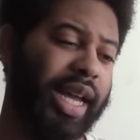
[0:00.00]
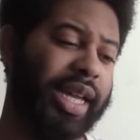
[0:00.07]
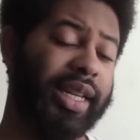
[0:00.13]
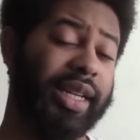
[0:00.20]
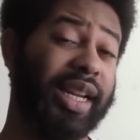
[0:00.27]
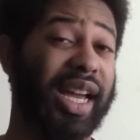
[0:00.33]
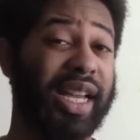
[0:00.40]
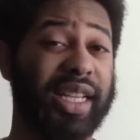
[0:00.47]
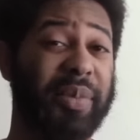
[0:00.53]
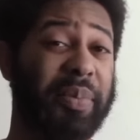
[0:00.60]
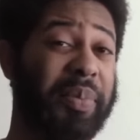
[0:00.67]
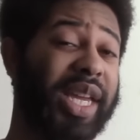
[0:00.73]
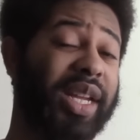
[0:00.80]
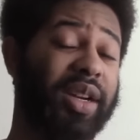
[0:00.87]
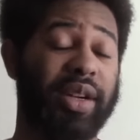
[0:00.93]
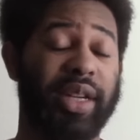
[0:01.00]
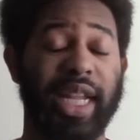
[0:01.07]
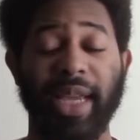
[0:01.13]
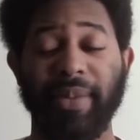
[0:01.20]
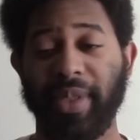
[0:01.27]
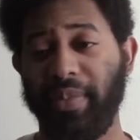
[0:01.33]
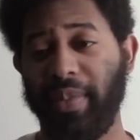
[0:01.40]
I cannot commit her
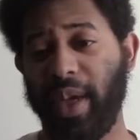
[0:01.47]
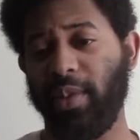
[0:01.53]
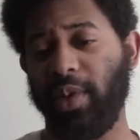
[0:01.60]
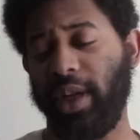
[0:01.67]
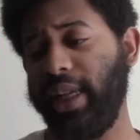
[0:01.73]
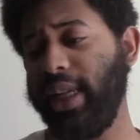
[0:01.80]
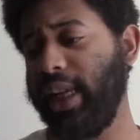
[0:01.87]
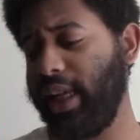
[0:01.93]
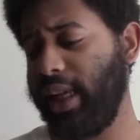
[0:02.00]
name to memory